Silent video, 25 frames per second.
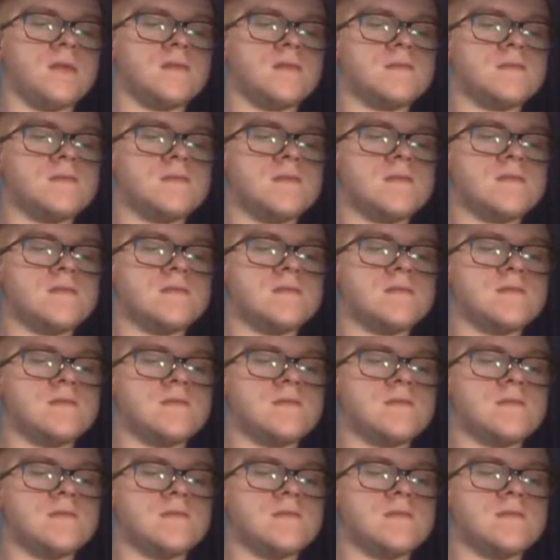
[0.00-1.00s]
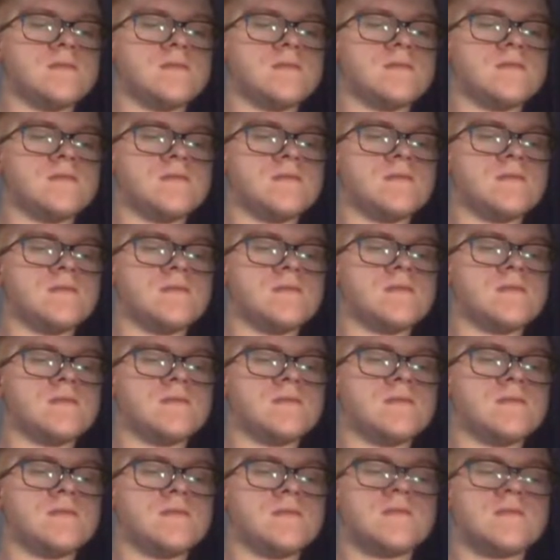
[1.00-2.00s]

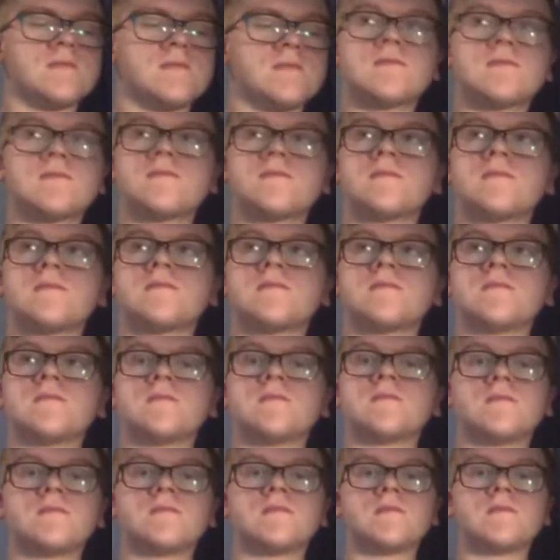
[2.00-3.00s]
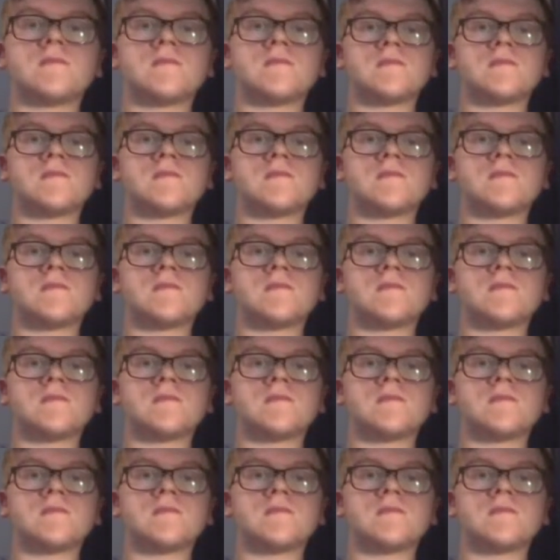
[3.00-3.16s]
This person isn't speaking.